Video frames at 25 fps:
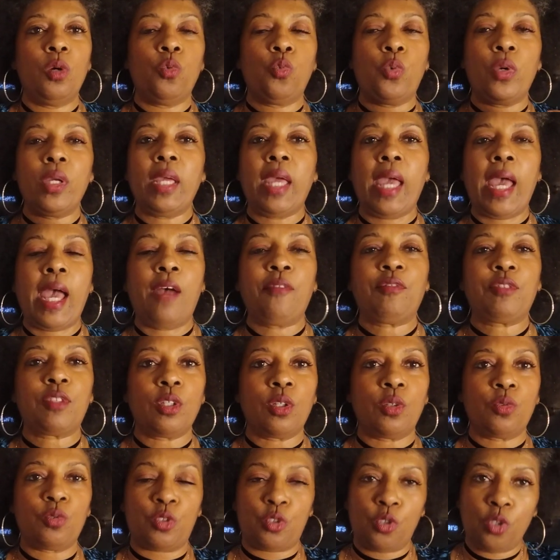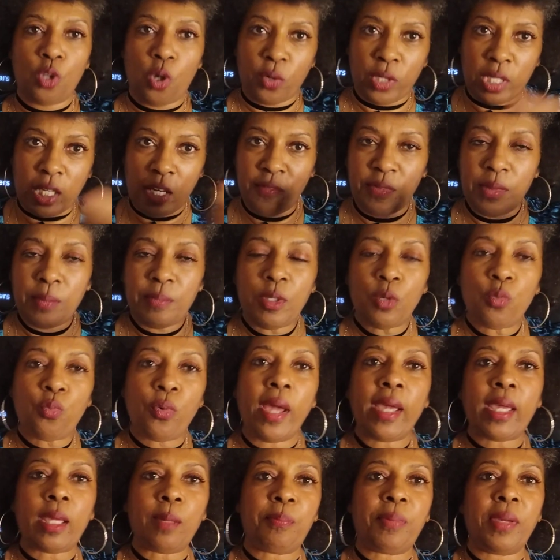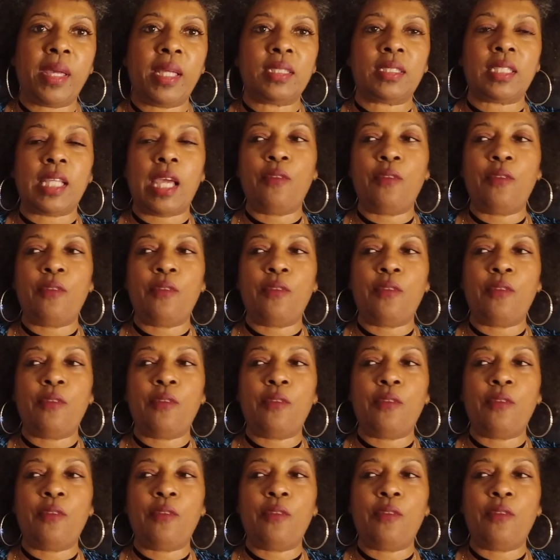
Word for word: We have to, you know, give them the recompense.